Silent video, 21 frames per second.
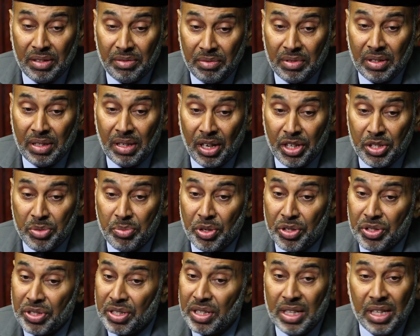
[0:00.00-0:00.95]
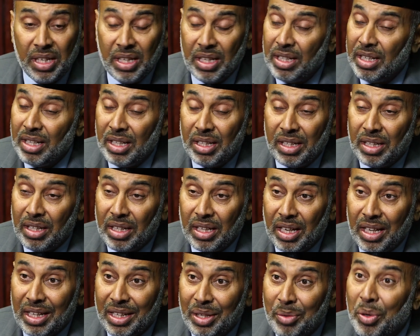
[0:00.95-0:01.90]
large mosque.
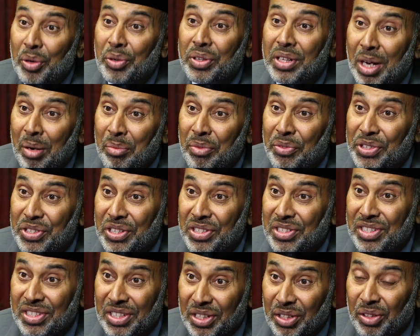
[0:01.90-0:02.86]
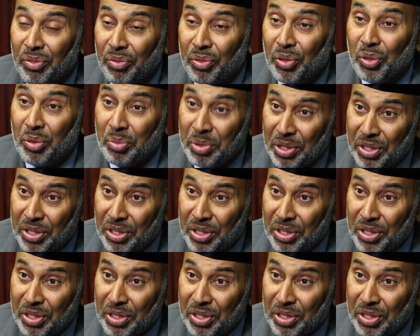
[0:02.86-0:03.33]
And he won't come if it's just a single floor,